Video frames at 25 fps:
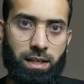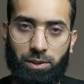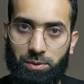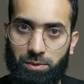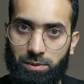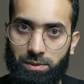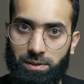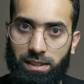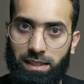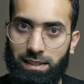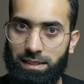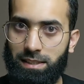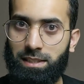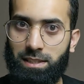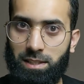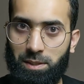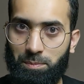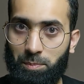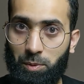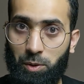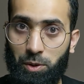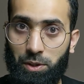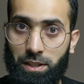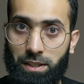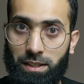Now this is
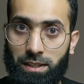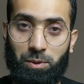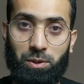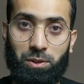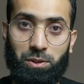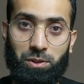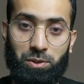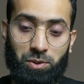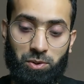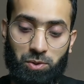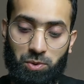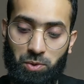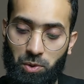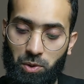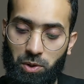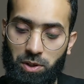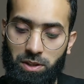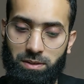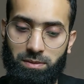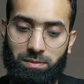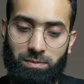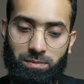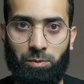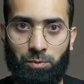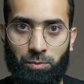important because your
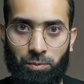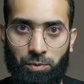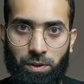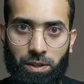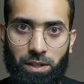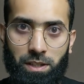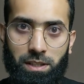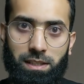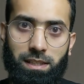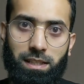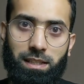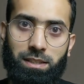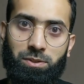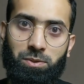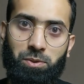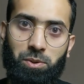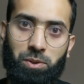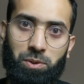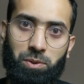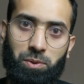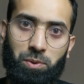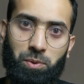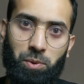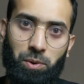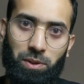work is
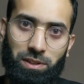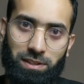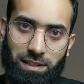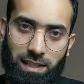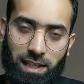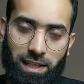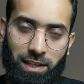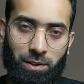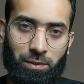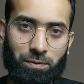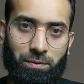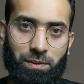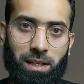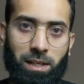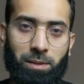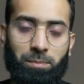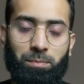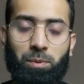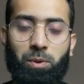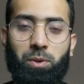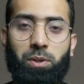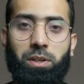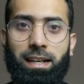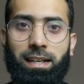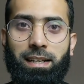going to go inside of that
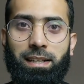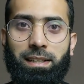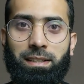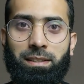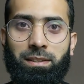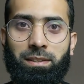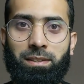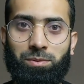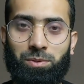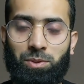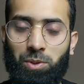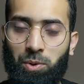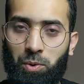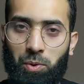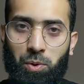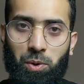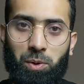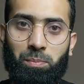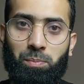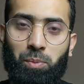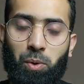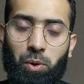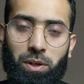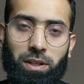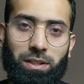book and the whole
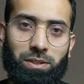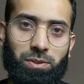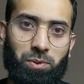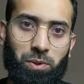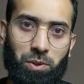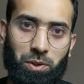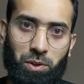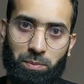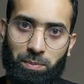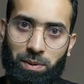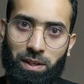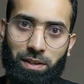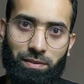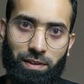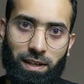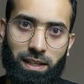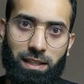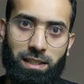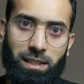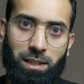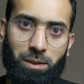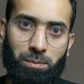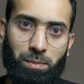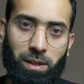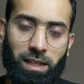book is going to be
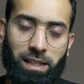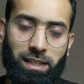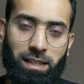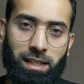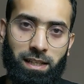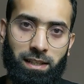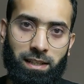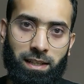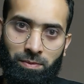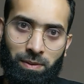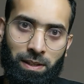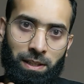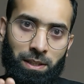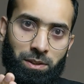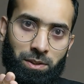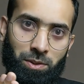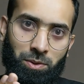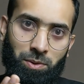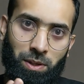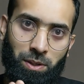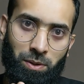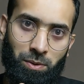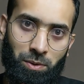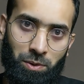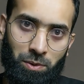affected by that. When
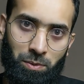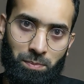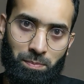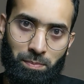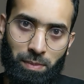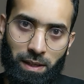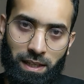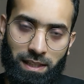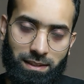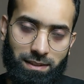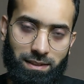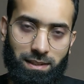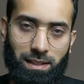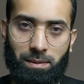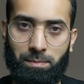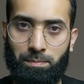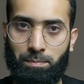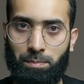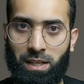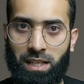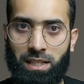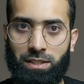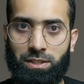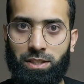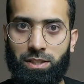you are going to paste that
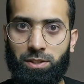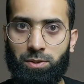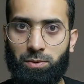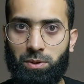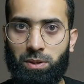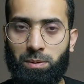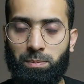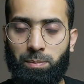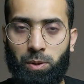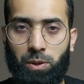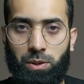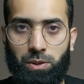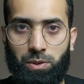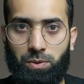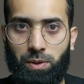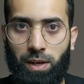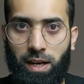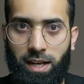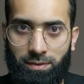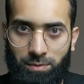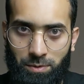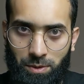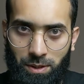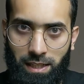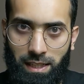page into the book, you
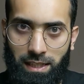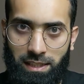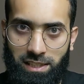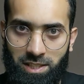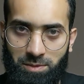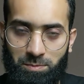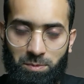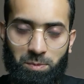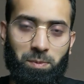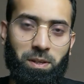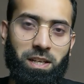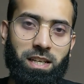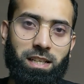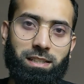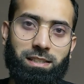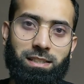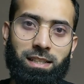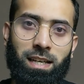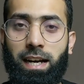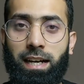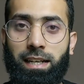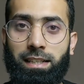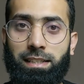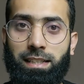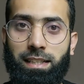have to create some space,
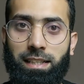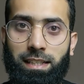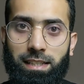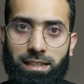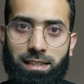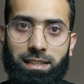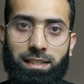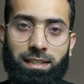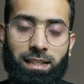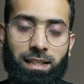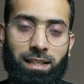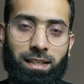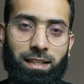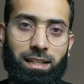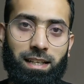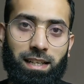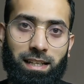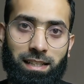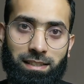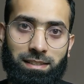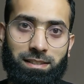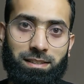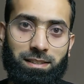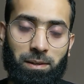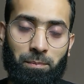and it
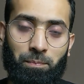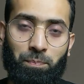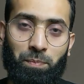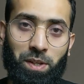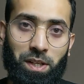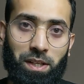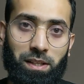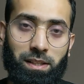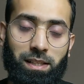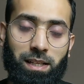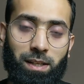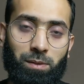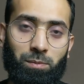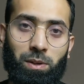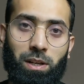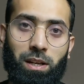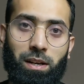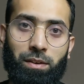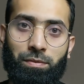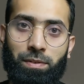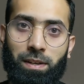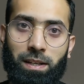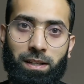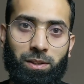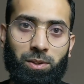is something that will
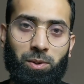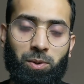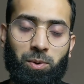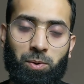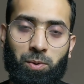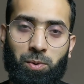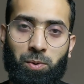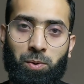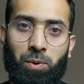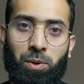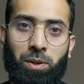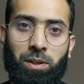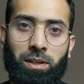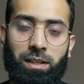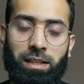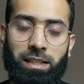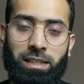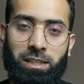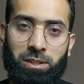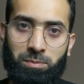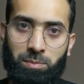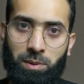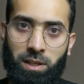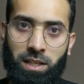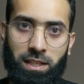affect the whole
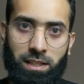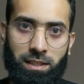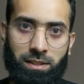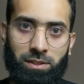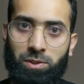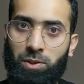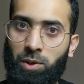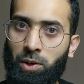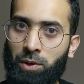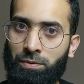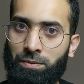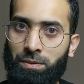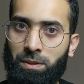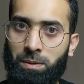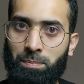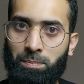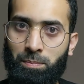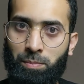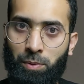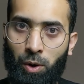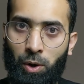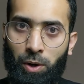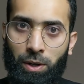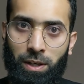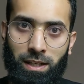experience of the
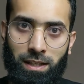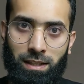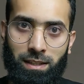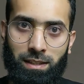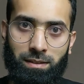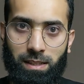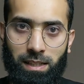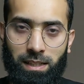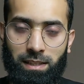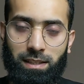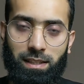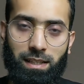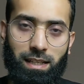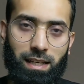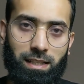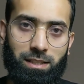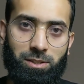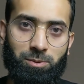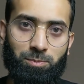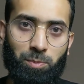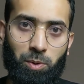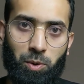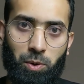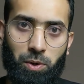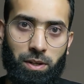product, in the
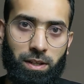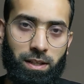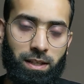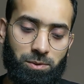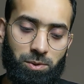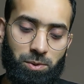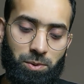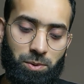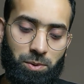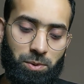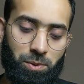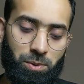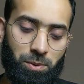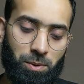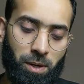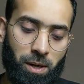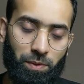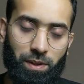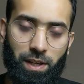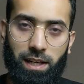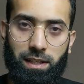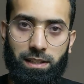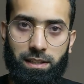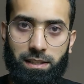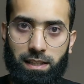case book. So
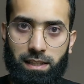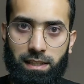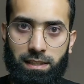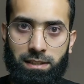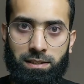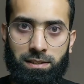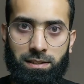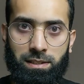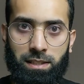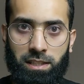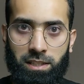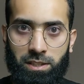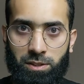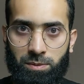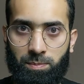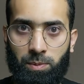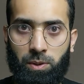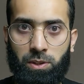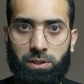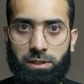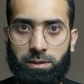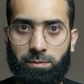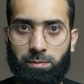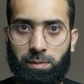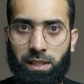that is the
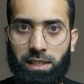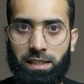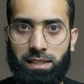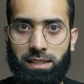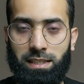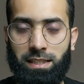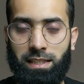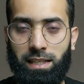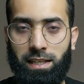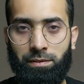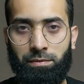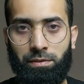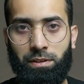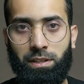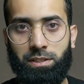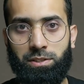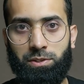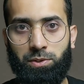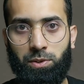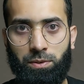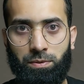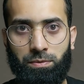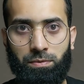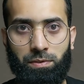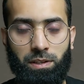responsibility every
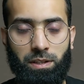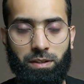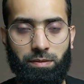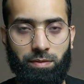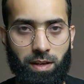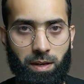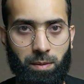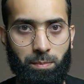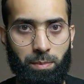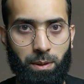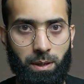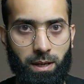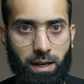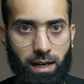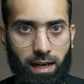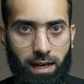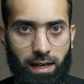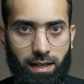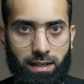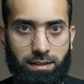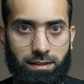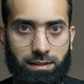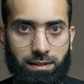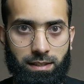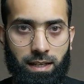software developer
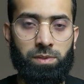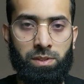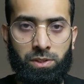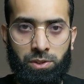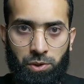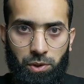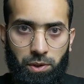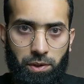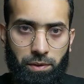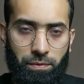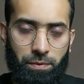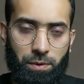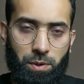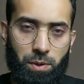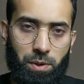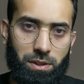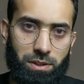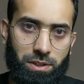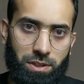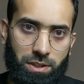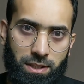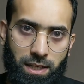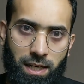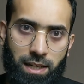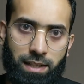has. So if you are
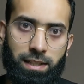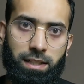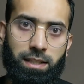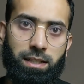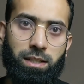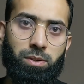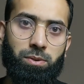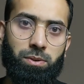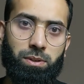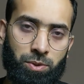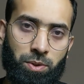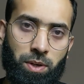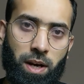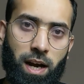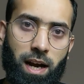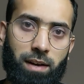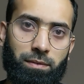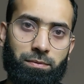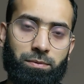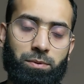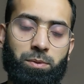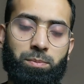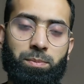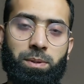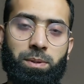starting out, you
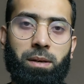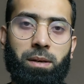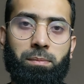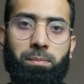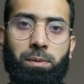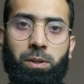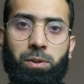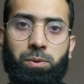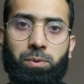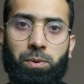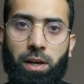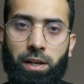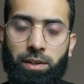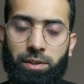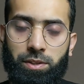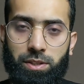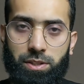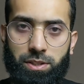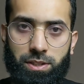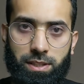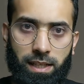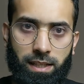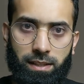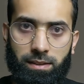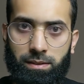have to able to
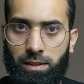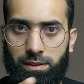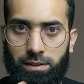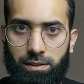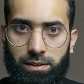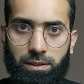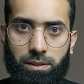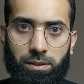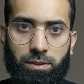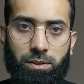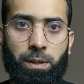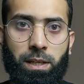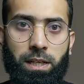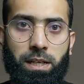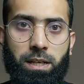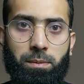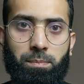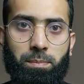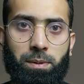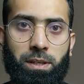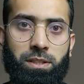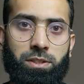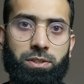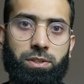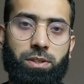understand the bigger
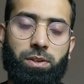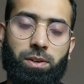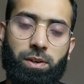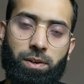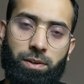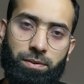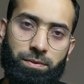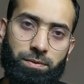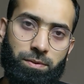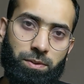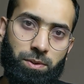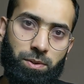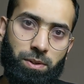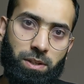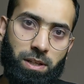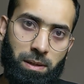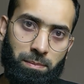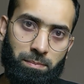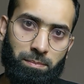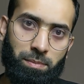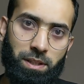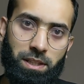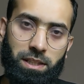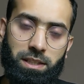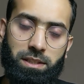picture of your
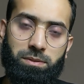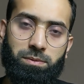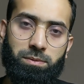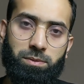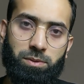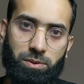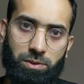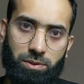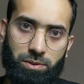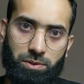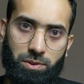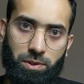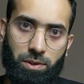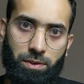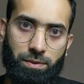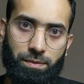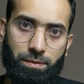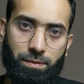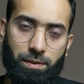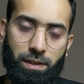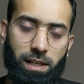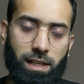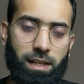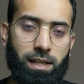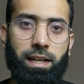company's
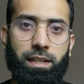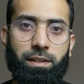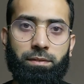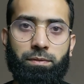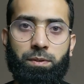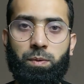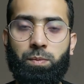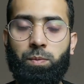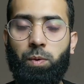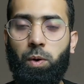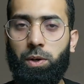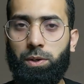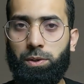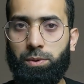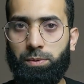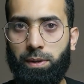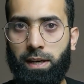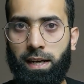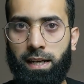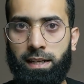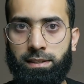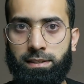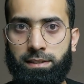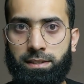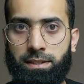software. And if you want to
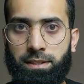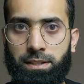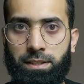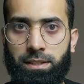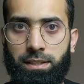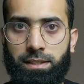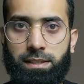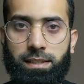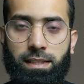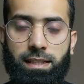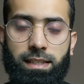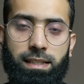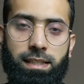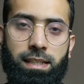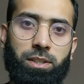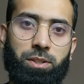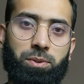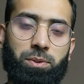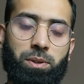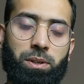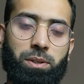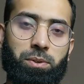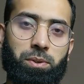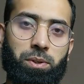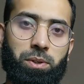add certain thing,
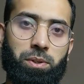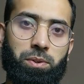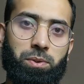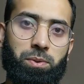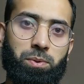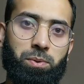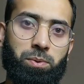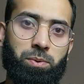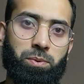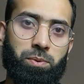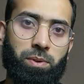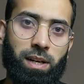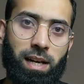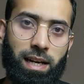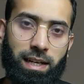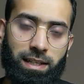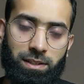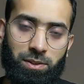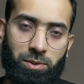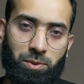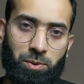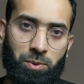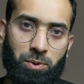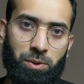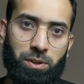you are going to
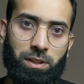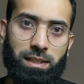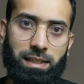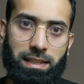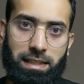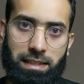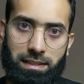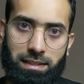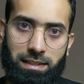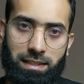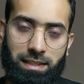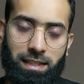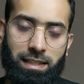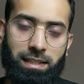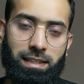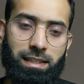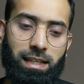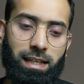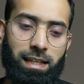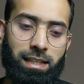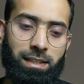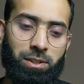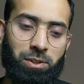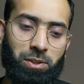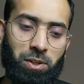write code, test it
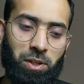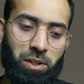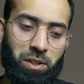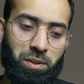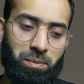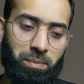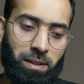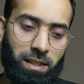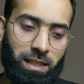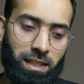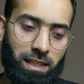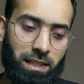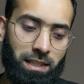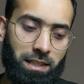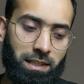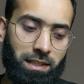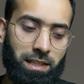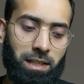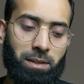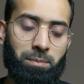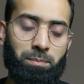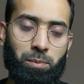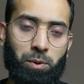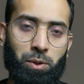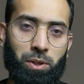and document it and
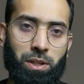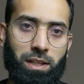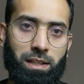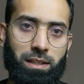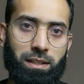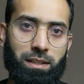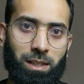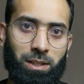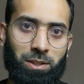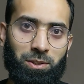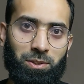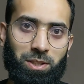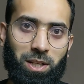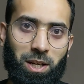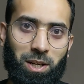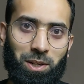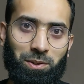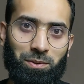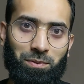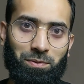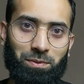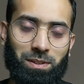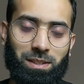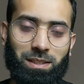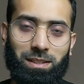then put it inside
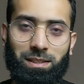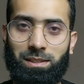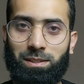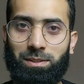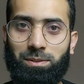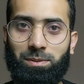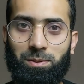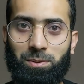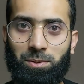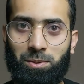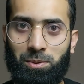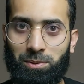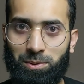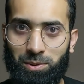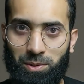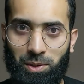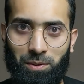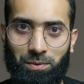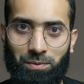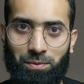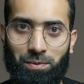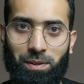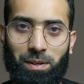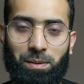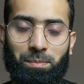of the whole
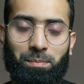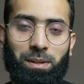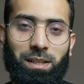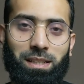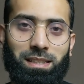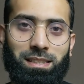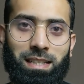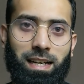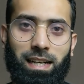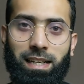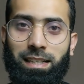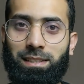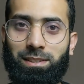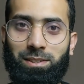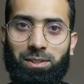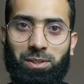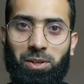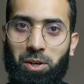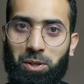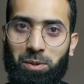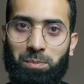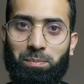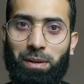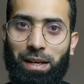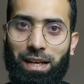software base and
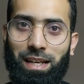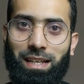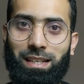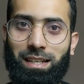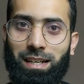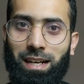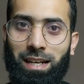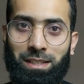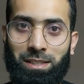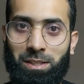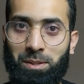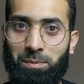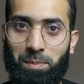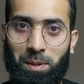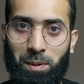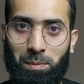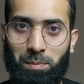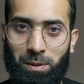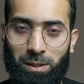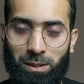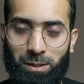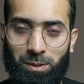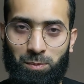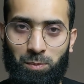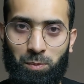not break other
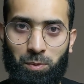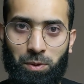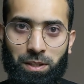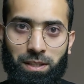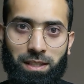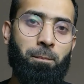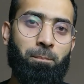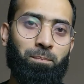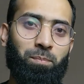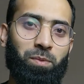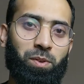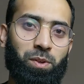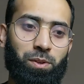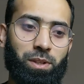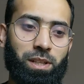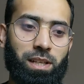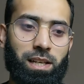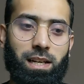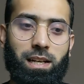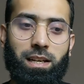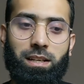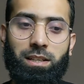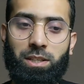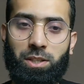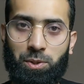people's work. So
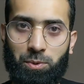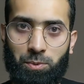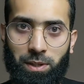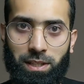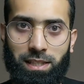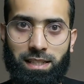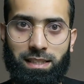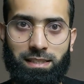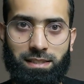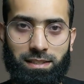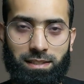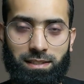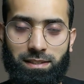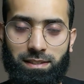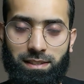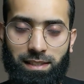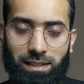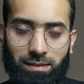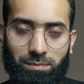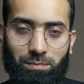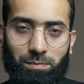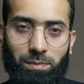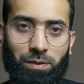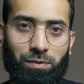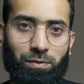there are QA testers
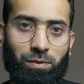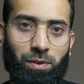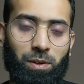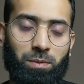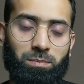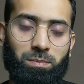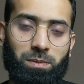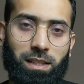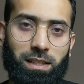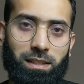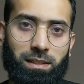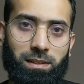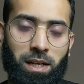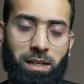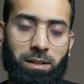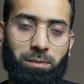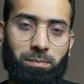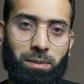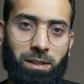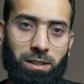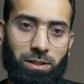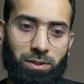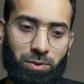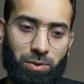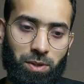that perform that
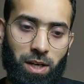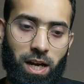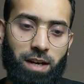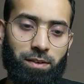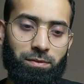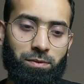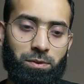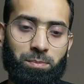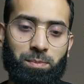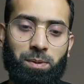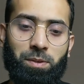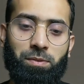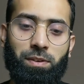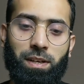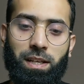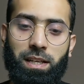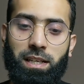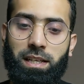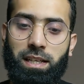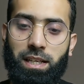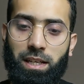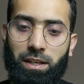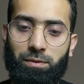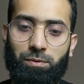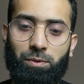part, but you have to be very
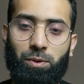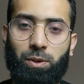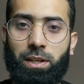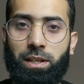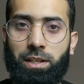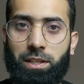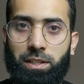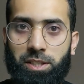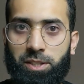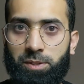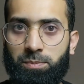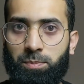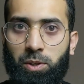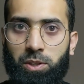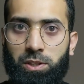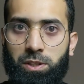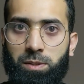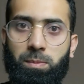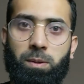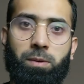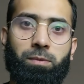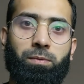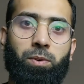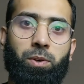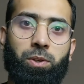careful and
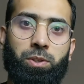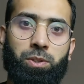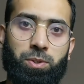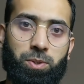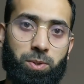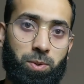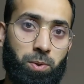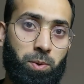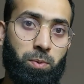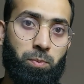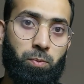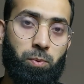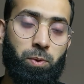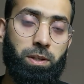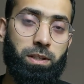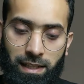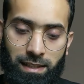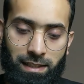responsible for your work.